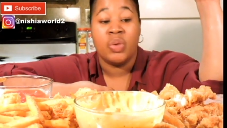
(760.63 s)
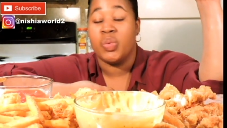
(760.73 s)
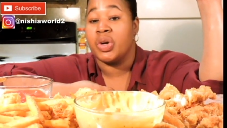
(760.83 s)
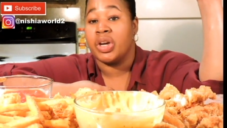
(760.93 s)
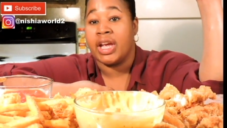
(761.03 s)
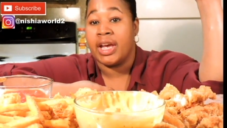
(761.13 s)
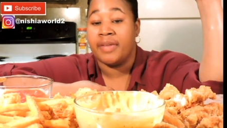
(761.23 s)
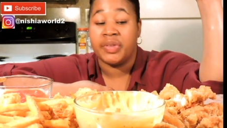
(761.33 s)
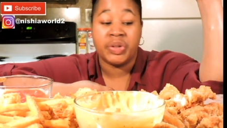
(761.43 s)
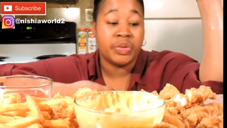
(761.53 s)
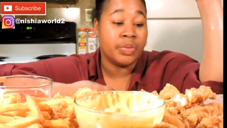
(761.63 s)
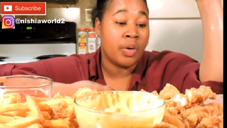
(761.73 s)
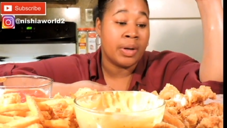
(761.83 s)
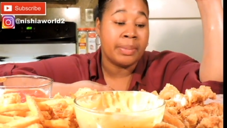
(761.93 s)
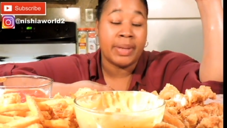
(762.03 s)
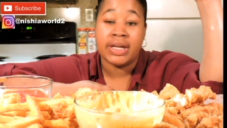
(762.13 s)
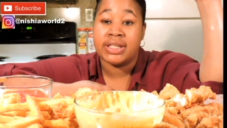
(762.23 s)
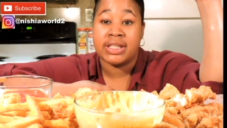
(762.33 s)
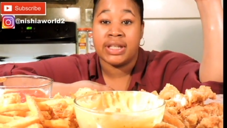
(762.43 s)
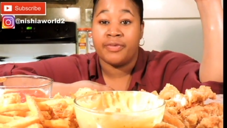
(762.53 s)
we're gonna have you on
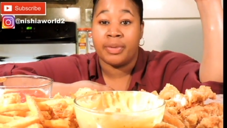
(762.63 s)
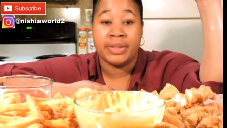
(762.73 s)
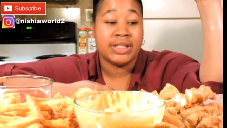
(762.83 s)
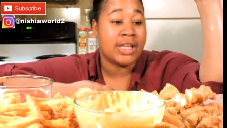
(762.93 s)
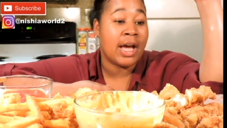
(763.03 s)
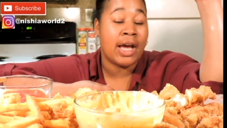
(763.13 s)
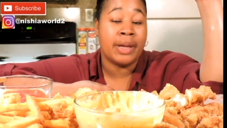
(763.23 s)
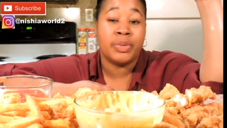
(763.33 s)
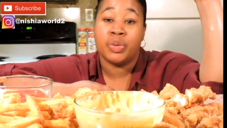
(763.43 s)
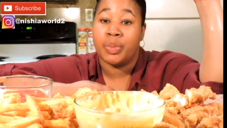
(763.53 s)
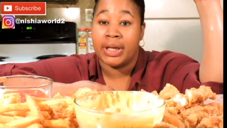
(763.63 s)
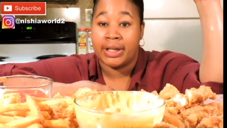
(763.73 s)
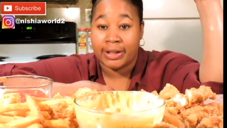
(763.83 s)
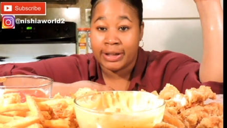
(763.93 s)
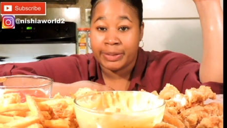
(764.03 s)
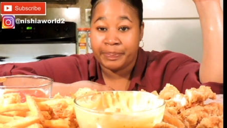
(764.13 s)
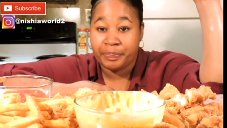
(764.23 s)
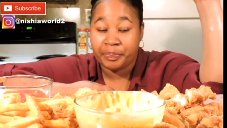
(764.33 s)
medicine from the time you wake up